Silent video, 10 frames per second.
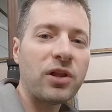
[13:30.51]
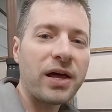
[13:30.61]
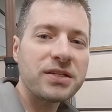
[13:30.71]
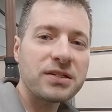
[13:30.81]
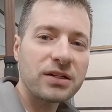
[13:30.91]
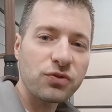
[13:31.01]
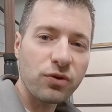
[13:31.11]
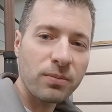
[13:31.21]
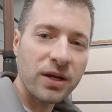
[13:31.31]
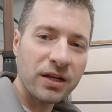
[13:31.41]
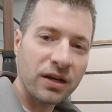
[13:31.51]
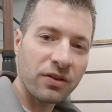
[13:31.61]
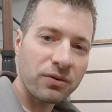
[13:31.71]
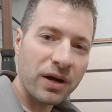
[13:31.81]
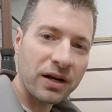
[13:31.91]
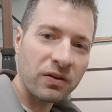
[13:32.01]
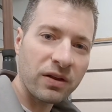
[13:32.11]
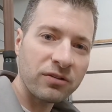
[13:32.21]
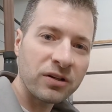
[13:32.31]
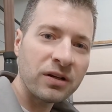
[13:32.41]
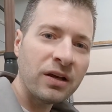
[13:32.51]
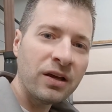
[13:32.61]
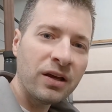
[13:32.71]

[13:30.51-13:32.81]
plastics from any other 911.